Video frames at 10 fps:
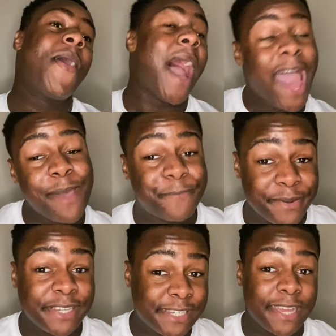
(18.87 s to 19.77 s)
I
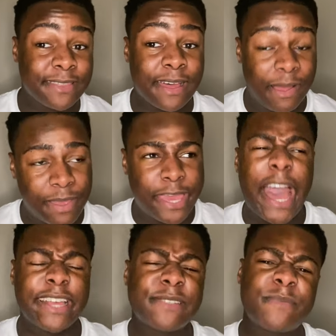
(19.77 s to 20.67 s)
appreciate that. He
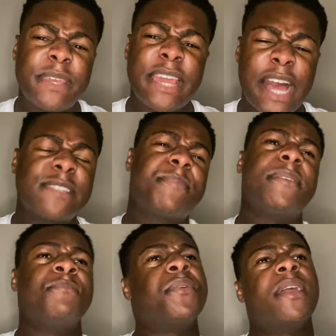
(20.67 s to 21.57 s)
has he has
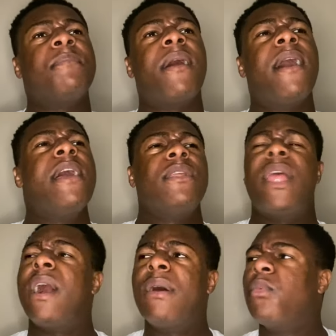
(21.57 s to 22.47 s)
been bringing back
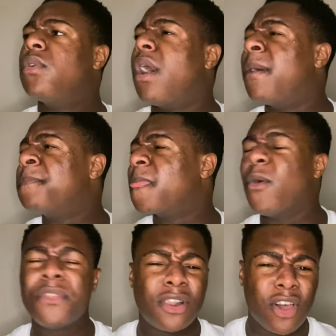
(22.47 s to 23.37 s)
like um
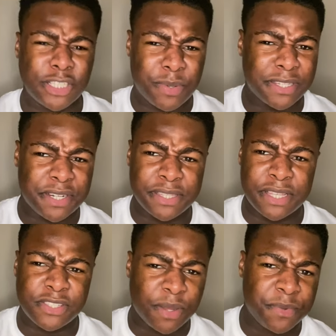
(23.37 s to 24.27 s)
on the last reaction I did,
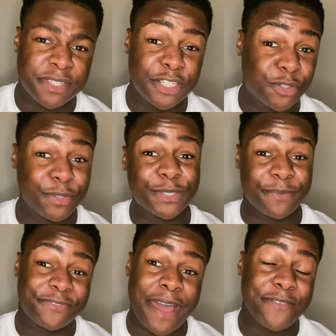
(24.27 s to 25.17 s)
someone said Draw Top
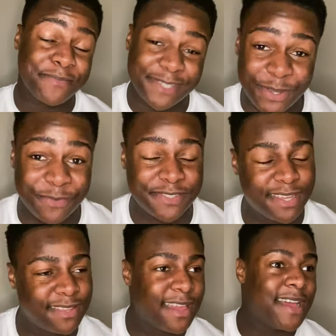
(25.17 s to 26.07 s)
5 himself
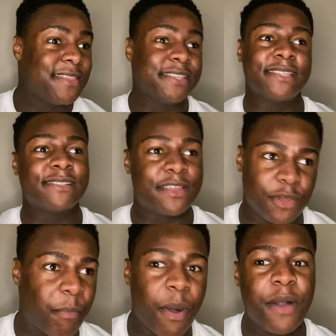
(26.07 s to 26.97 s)
said this is like the
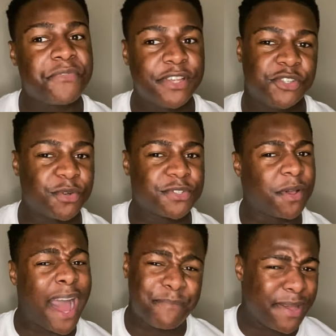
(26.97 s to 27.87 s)
perfect drill song.
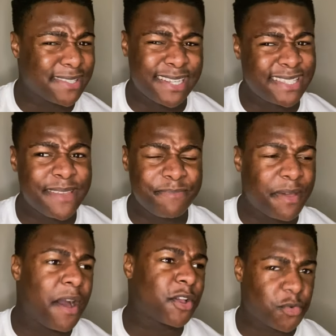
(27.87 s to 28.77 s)
I personally didn't
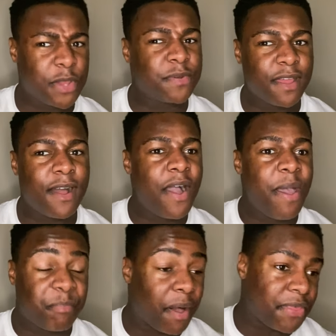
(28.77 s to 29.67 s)
agree with
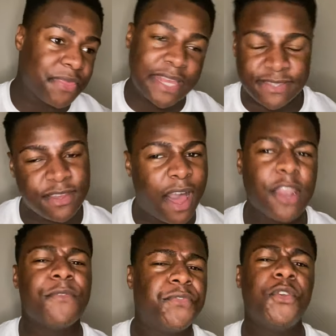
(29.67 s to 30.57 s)
that, but that's the kind
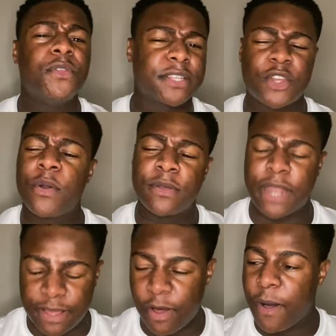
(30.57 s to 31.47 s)
of view that's going
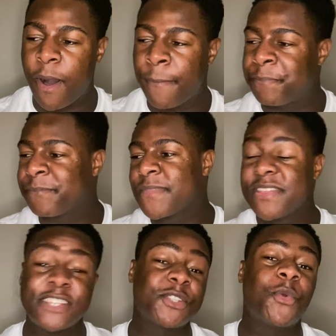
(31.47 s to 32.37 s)
like um
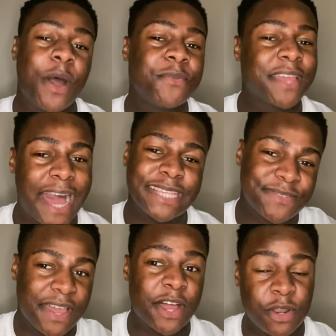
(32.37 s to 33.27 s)
that's surrounding Active
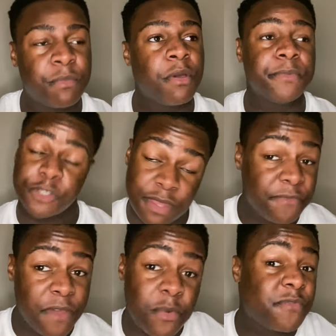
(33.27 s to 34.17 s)
Gang at the moment. So they're
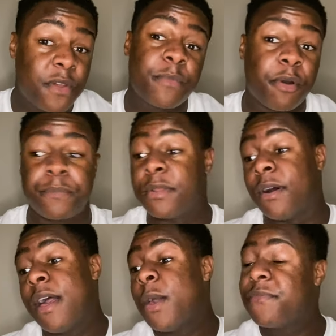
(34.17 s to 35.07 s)
very, very popular.
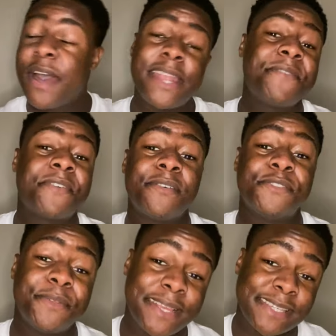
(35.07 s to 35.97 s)
Without any further
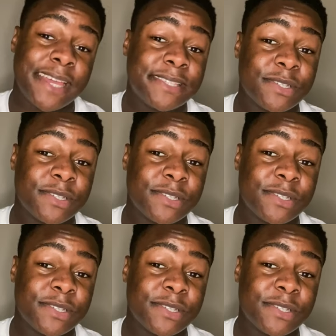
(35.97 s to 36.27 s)
ado, let's get into this